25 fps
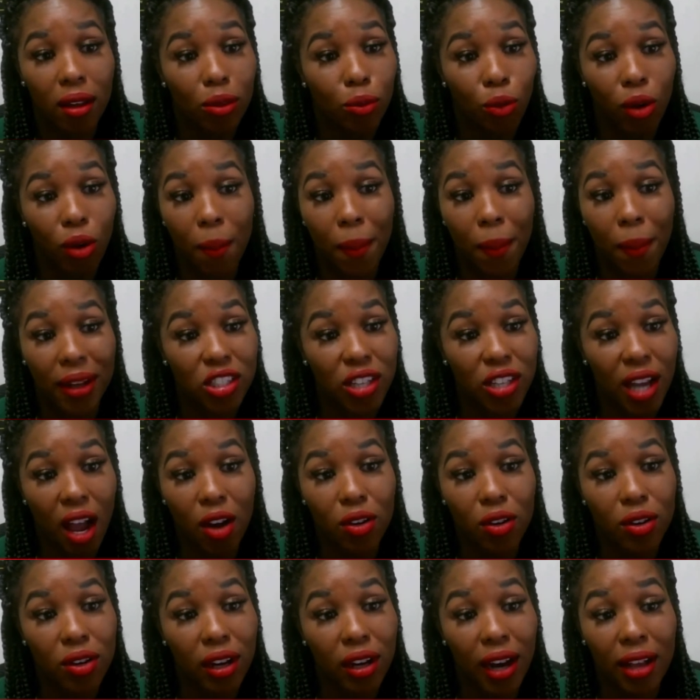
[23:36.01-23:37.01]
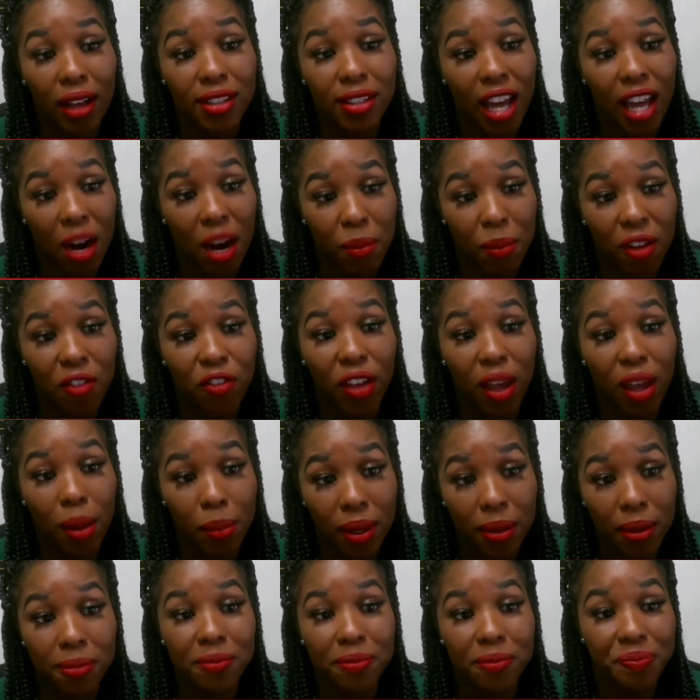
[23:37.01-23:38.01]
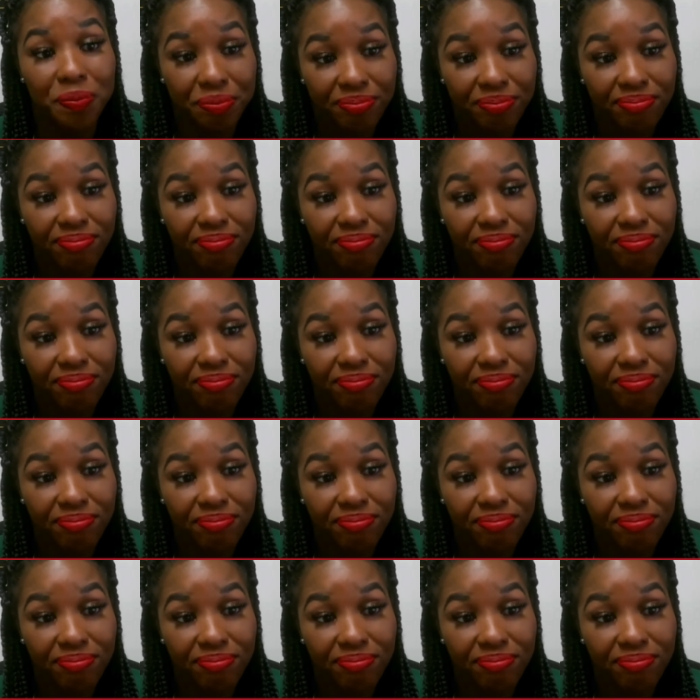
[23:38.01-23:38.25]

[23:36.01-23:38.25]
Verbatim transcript: throughout my childhood outside of my family.